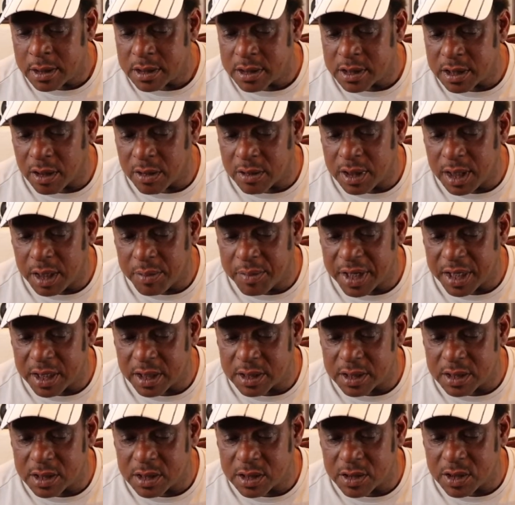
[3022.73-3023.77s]
so let me
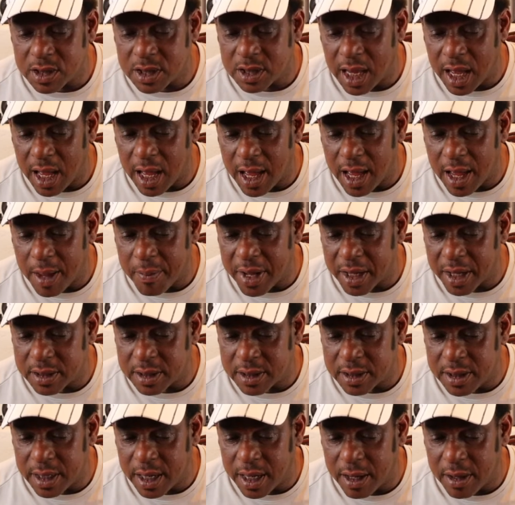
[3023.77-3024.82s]
slide back
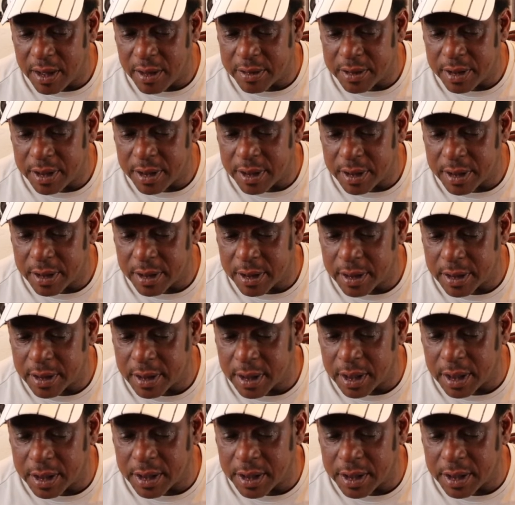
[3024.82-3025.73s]
down here.